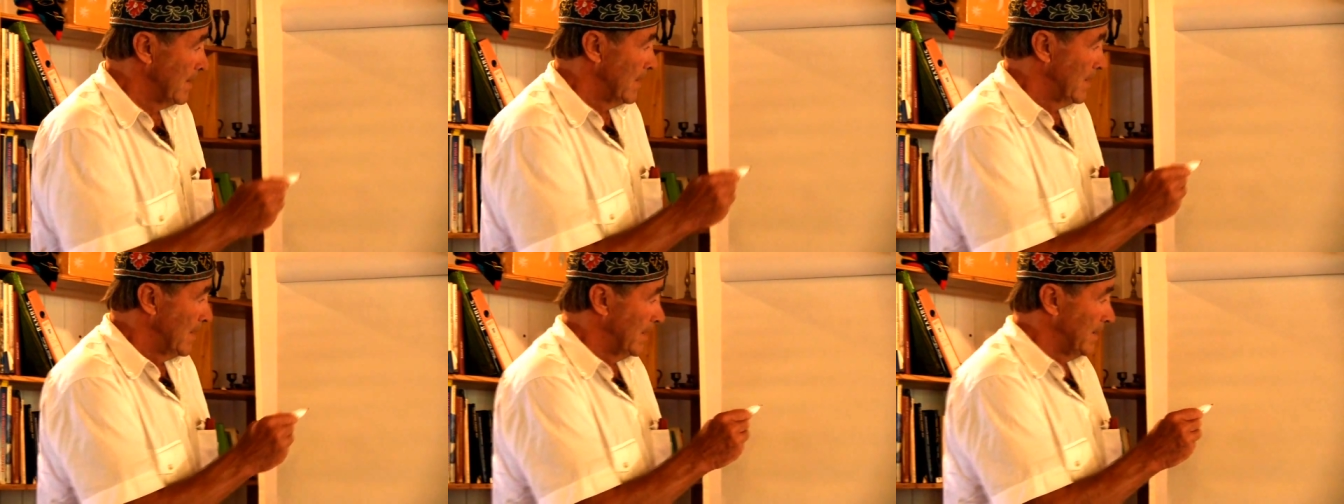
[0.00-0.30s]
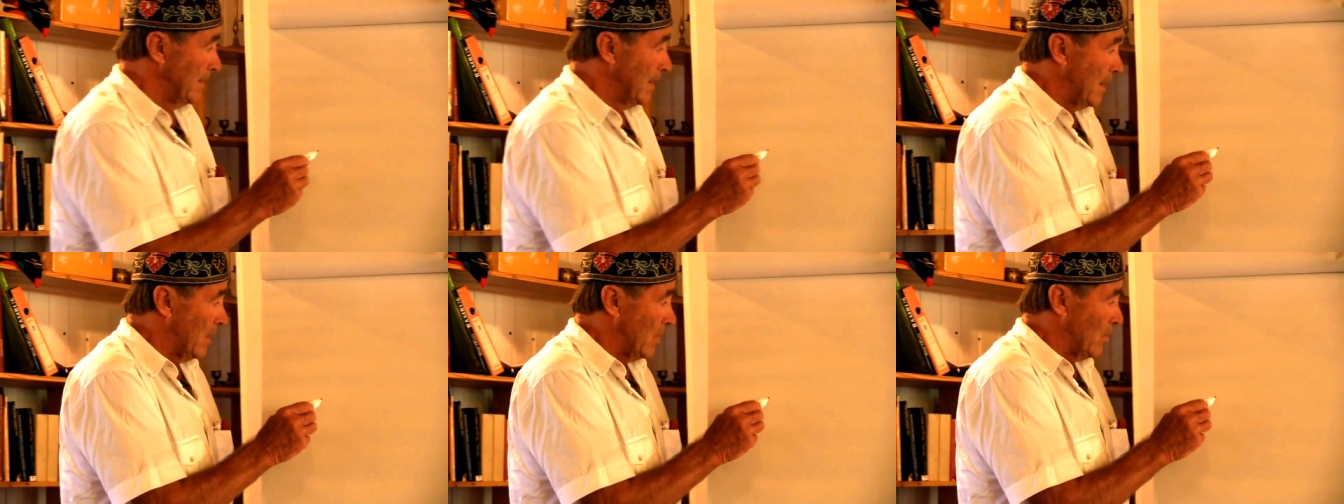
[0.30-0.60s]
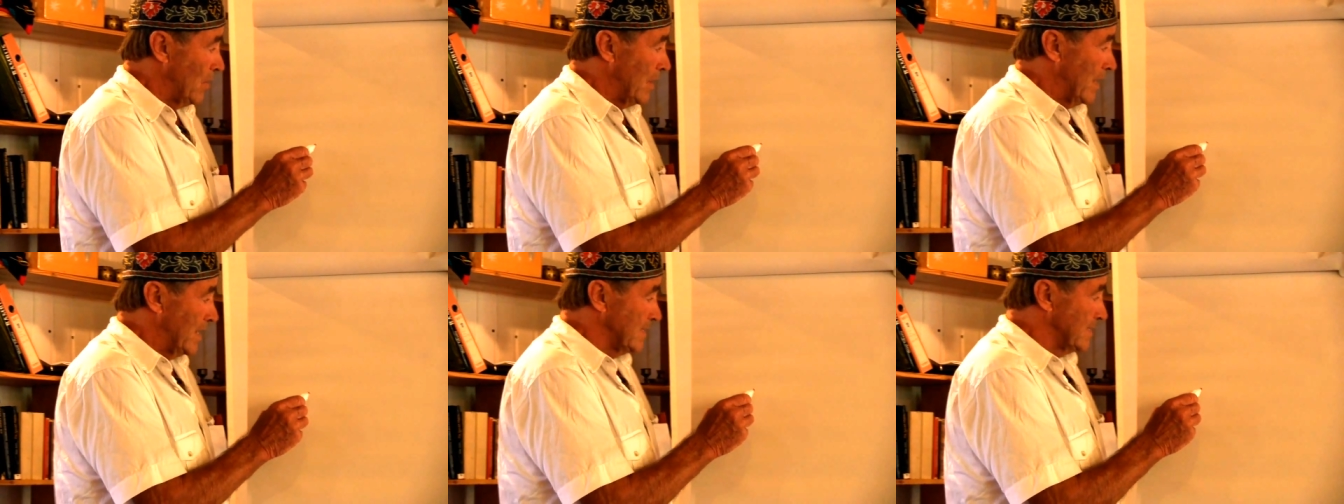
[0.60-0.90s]
And
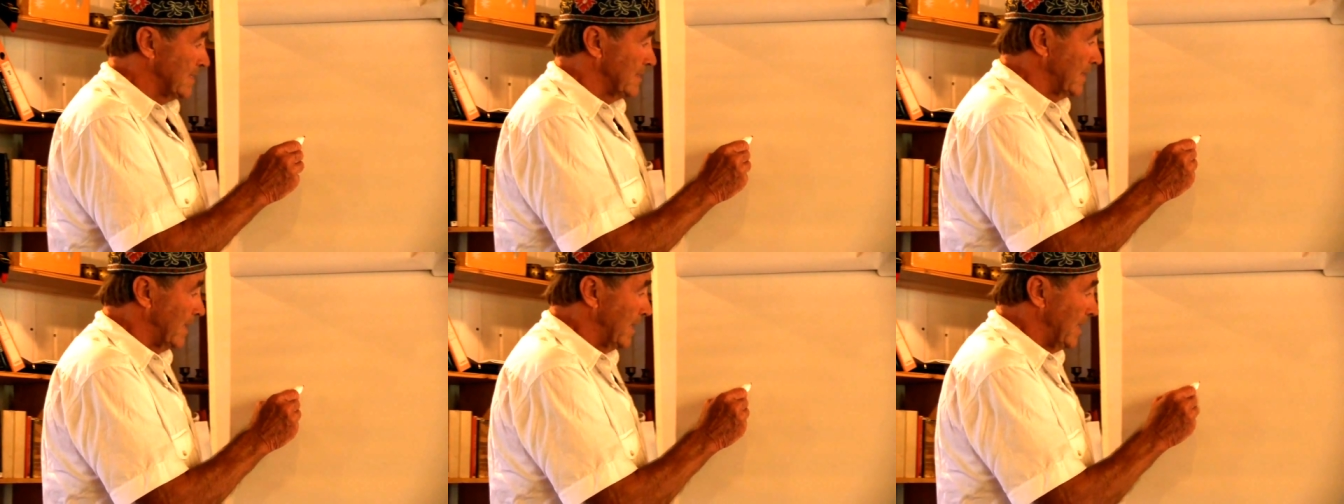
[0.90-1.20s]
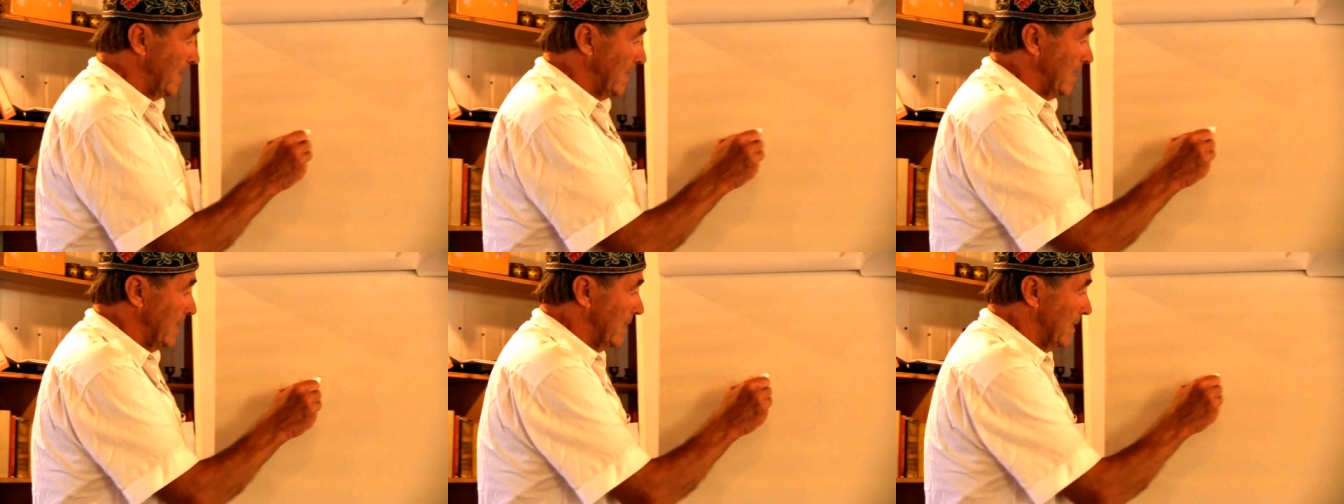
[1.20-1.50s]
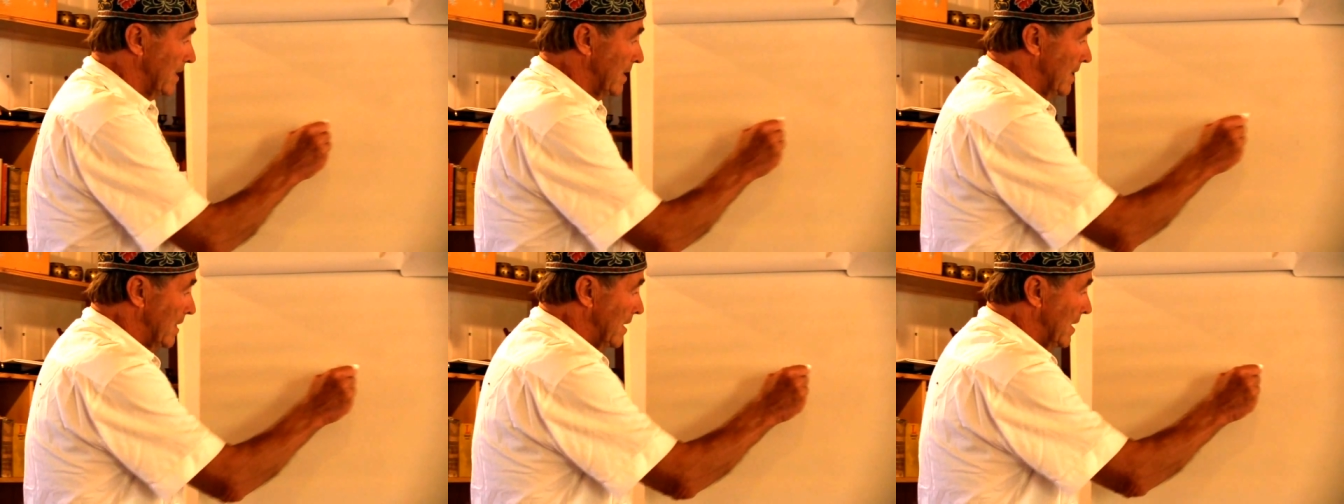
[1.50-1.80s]
now let's say
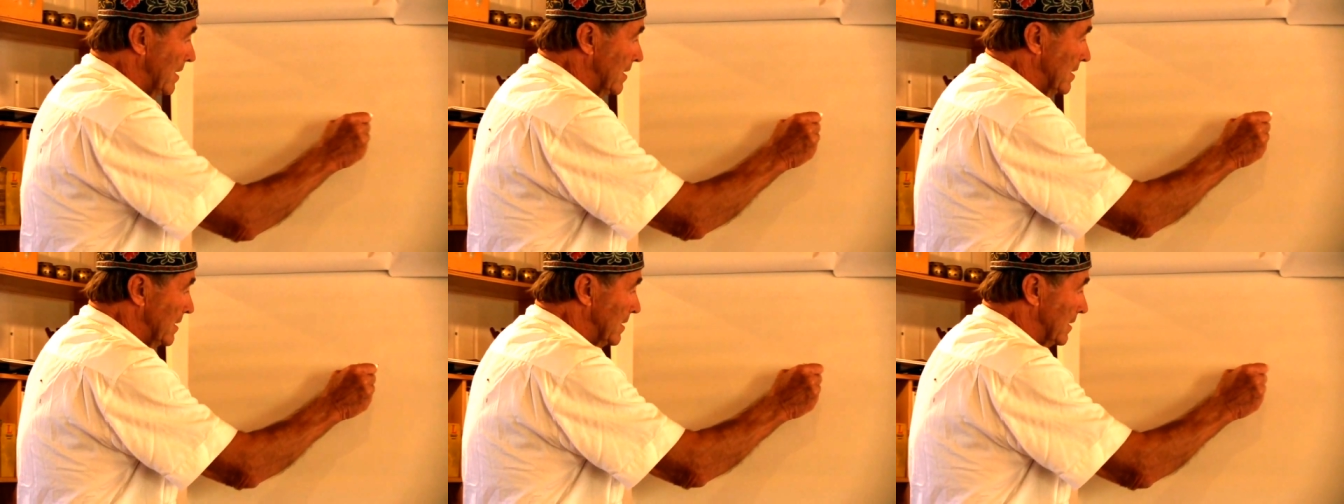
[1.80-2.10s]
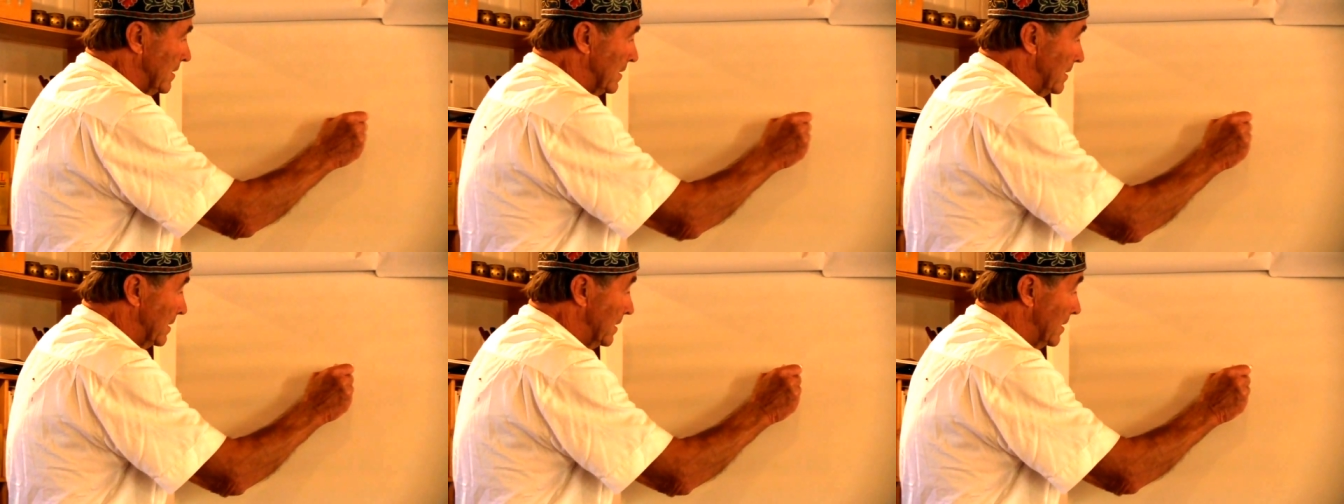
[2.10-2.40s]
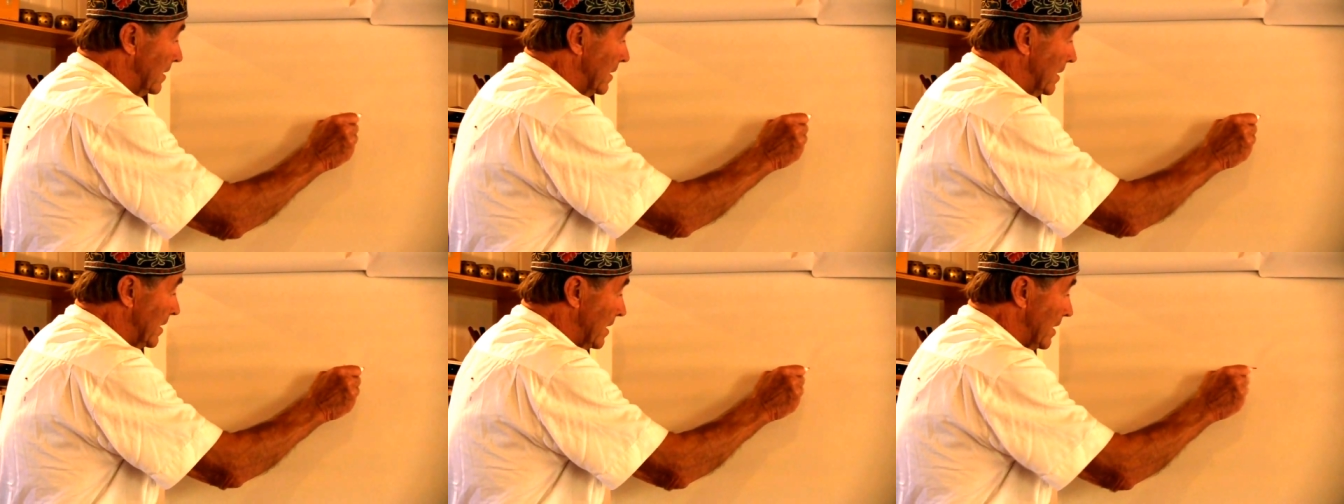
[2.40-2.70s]

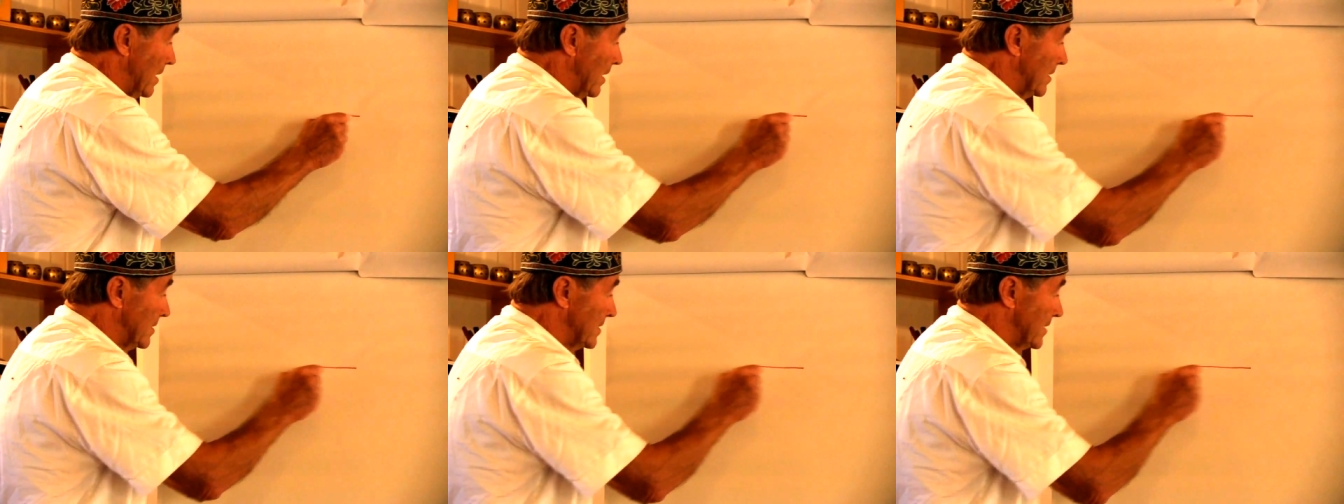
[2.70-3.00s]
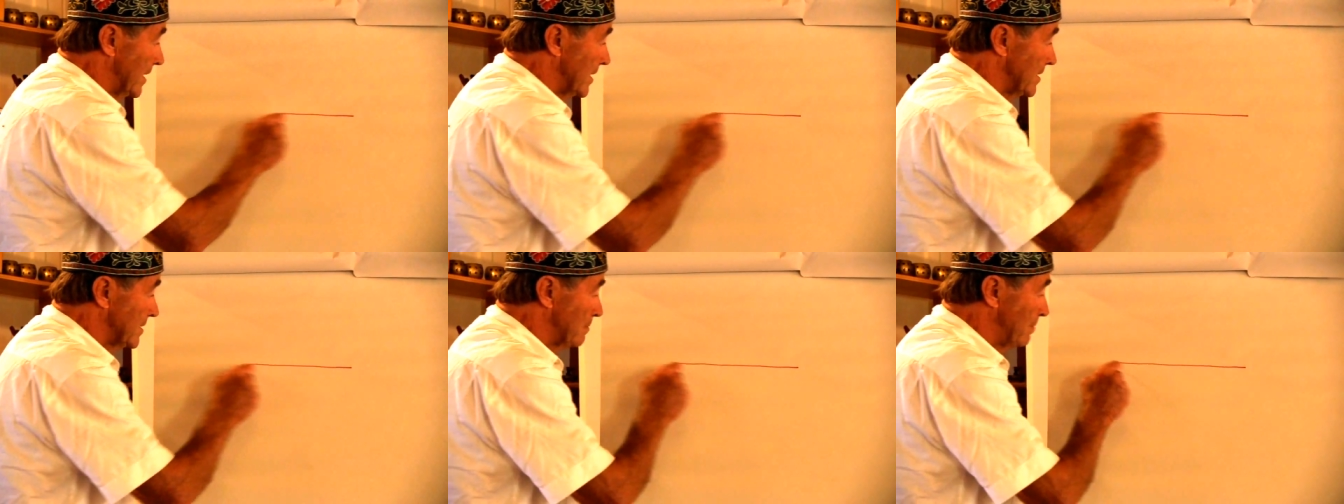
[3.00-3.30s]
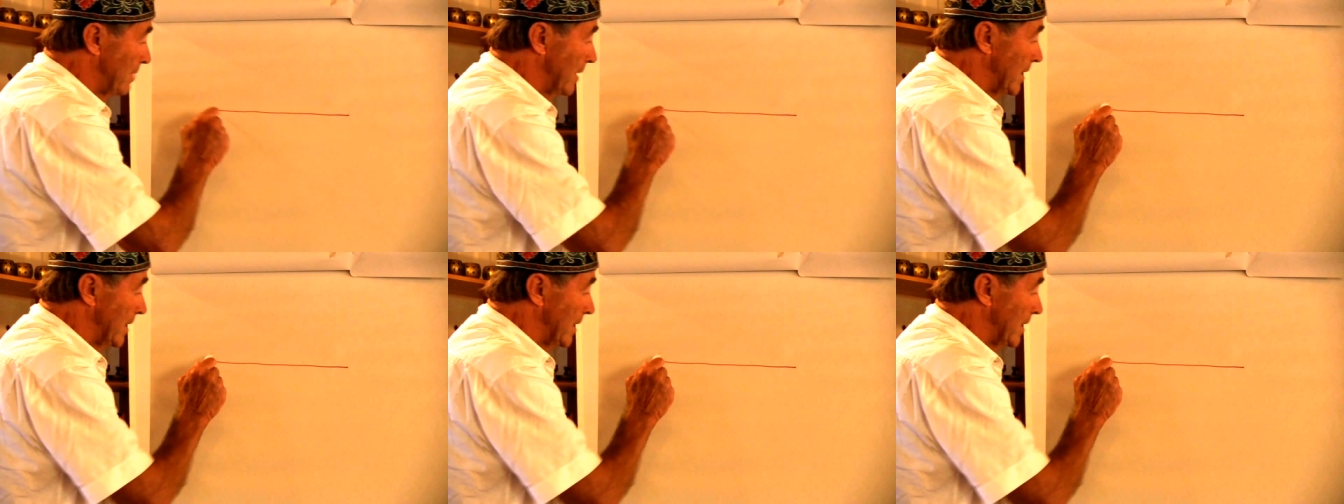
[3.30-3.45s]
this